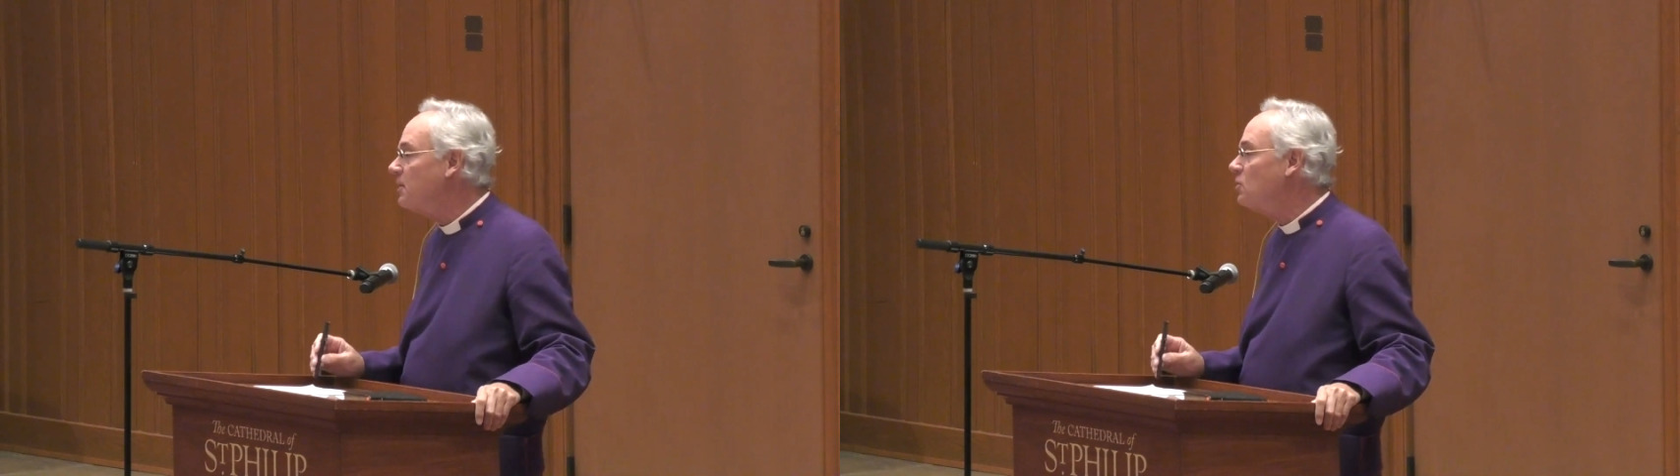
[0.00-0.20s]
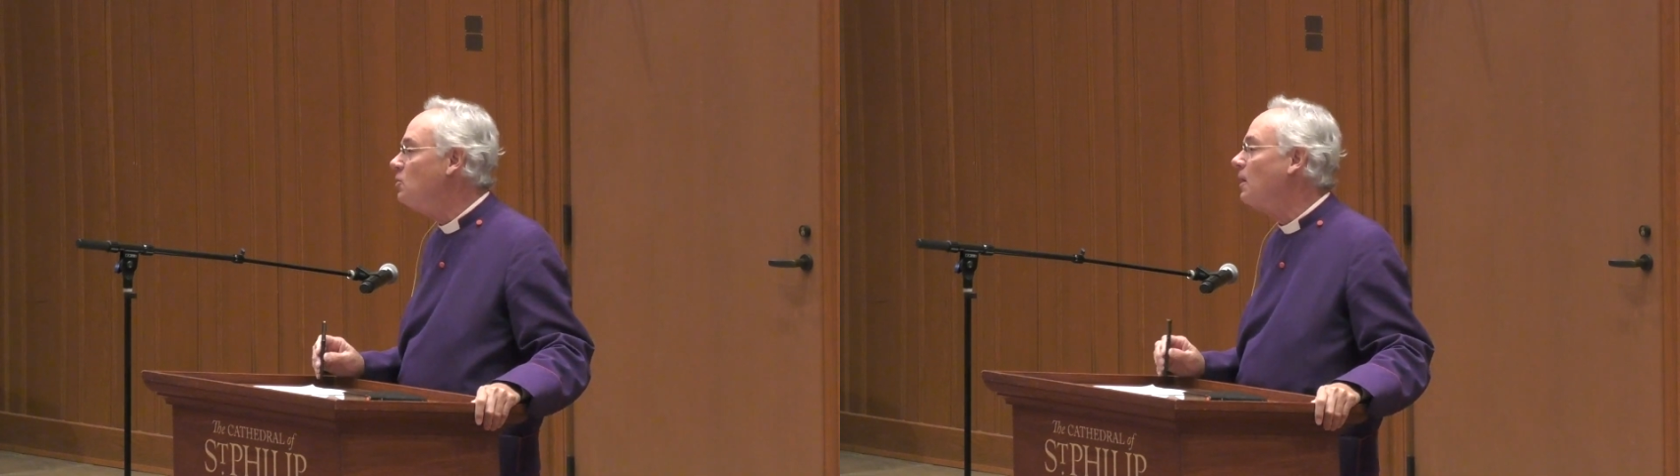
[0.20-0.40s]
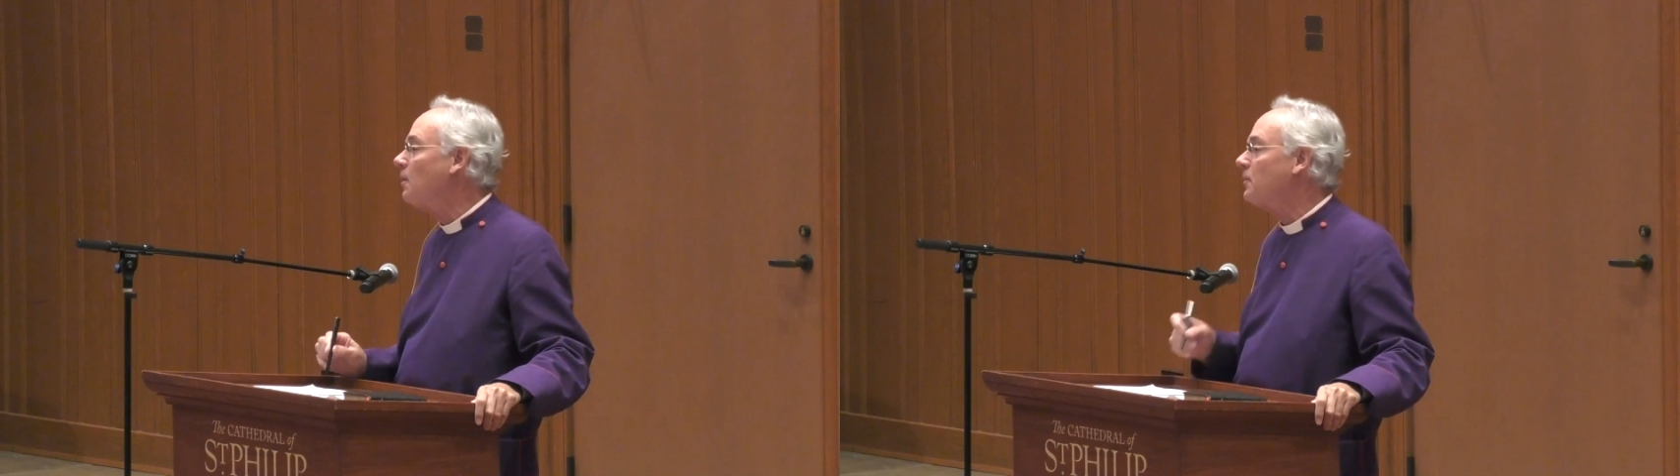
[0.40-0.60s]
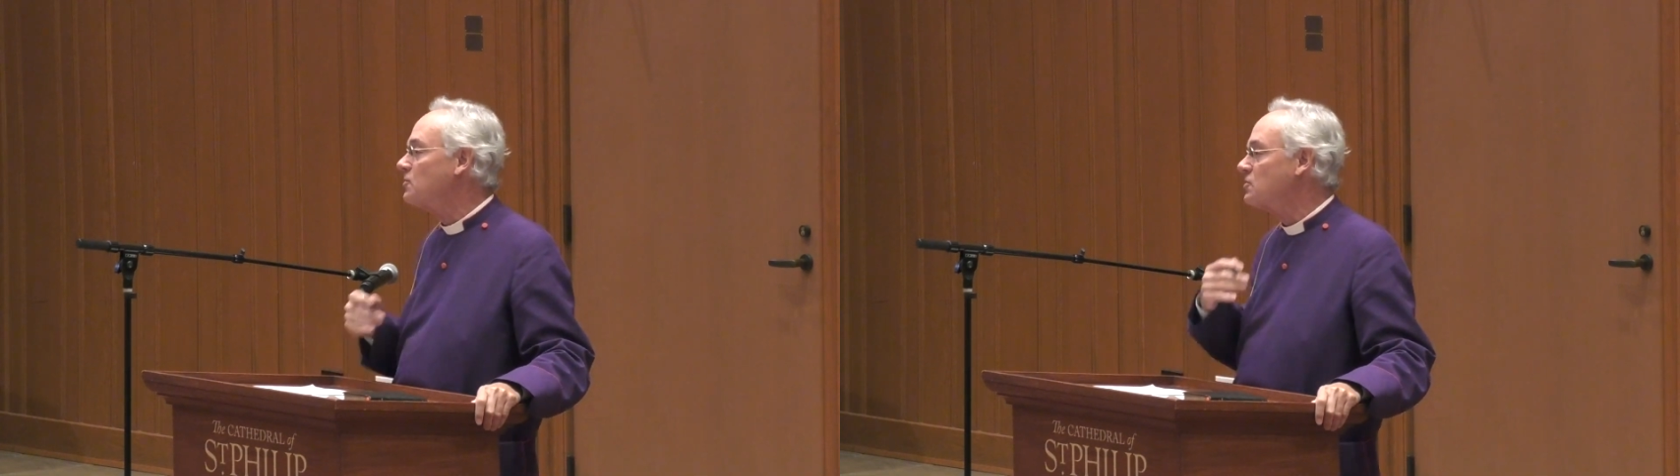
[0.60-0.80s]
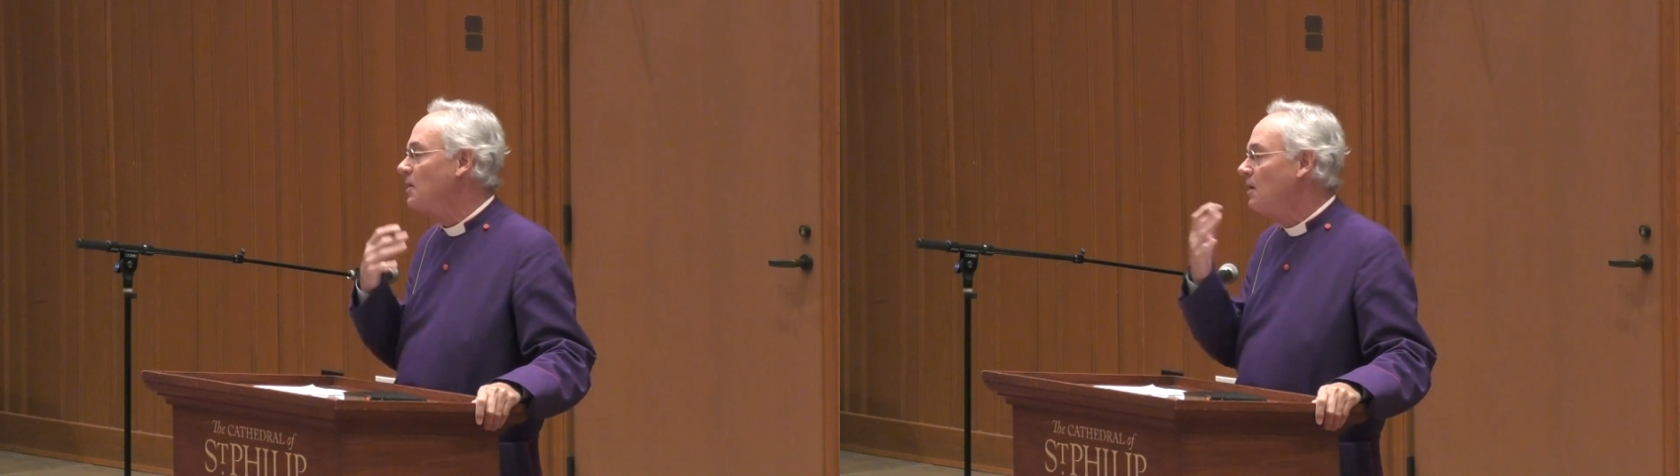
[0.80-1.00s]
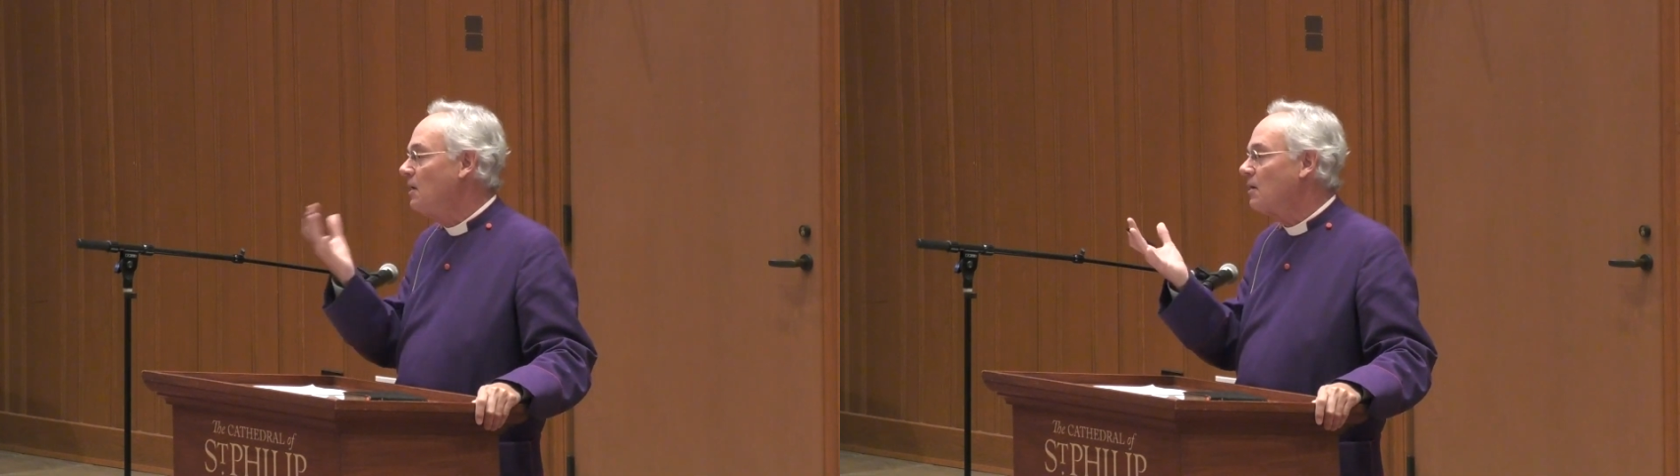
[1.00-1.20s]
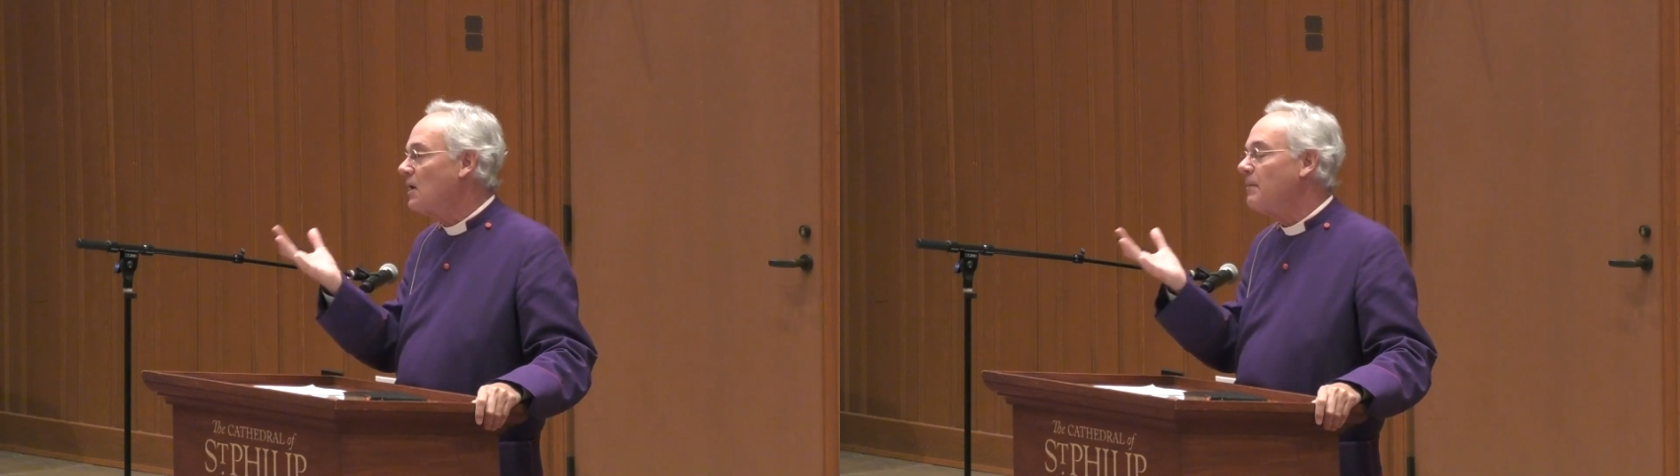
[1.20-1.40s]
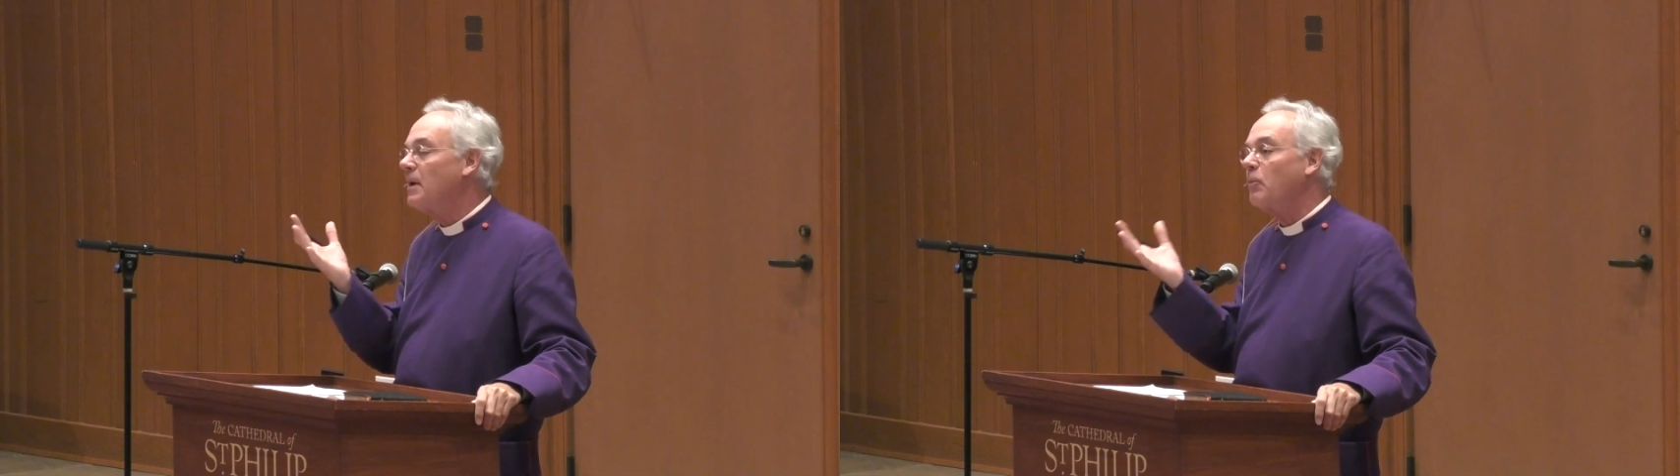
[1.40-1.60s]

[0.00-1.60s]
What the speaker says: who help us come